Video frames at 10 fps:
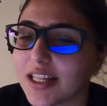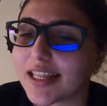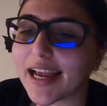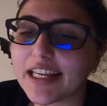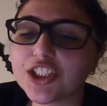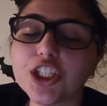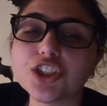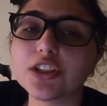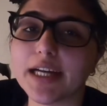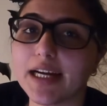like I didn't
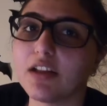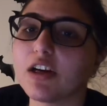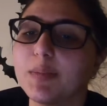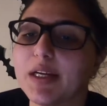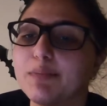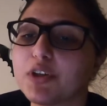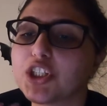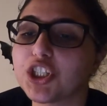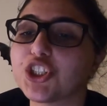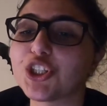change the dialogue, but I'm
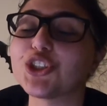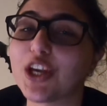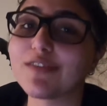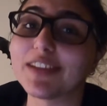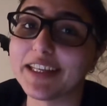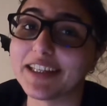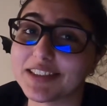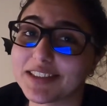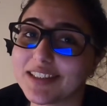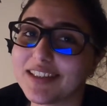pretty sure I changed everything
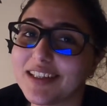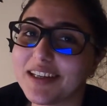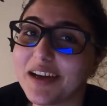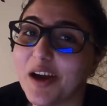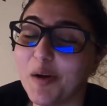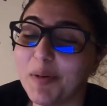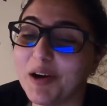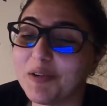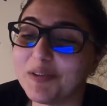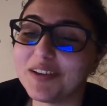else
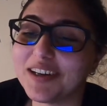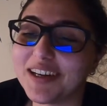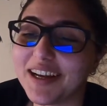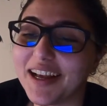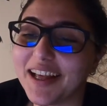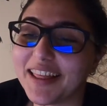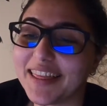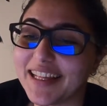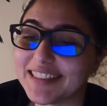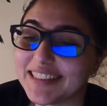about
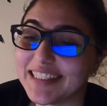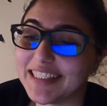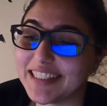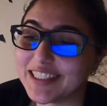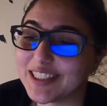that scene.